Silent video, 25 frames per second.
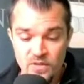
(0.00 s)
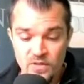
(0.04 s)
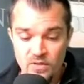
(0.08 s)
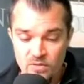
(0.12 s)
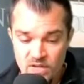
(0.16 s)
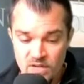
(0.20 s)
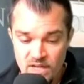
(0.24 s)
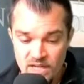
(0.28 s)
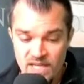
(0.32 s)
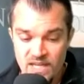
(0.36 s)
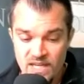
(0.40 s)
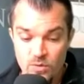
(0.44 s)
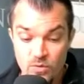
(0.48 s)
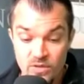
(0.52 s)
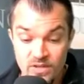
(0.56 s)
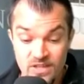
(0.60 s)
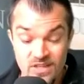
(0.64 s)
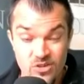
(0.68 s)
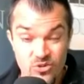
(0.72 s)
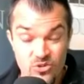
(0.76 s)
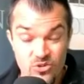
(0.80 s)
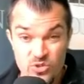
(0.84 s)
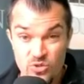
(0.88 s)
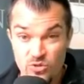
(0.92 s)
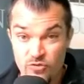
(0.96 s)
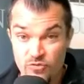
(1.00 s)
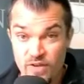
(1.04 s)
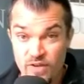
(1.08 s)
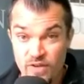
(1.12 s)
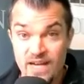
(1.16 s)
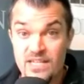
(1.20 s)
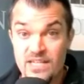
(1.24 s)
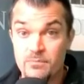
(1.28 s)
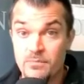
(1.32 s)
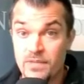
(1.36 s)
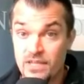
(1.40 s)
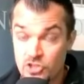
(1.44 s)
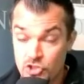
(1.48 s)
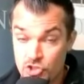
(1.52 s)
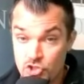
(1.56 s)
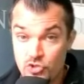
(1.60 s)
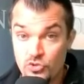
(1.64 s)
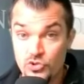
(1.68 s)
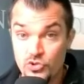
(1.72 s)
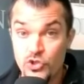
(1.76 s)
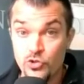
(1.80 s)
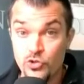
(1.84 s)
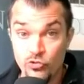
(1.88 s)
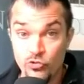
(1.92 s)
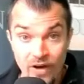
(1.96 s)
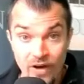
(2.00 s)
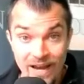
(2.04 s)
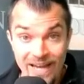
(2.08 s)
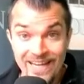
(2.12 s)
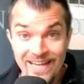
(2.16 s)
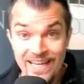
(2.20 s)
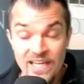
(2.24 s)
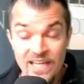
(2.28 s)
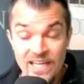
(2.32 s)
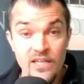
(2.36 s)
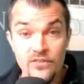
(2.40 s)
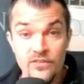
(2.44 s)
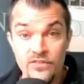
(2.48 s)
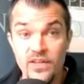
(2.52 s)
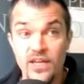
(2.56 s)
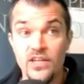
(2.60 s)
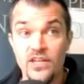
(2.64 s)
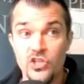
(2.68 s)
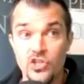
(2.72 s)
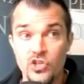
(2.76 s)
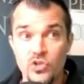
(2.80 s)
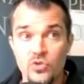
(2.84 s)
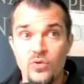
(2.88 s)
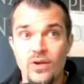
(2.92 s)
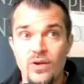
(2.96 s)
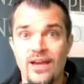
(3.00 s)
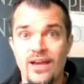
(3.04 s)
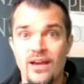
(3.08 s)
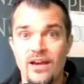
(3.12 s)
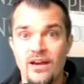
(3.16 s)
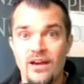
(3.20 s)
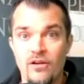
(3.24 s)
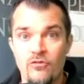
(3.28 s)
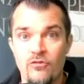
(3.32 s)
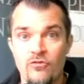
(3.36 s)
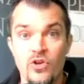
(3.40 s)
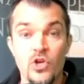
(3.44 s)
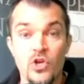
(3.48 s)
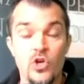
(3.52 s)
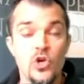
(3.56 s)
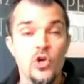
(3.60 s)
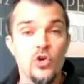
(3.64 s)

Okay. When it goes into effect, make sure you're ready that you have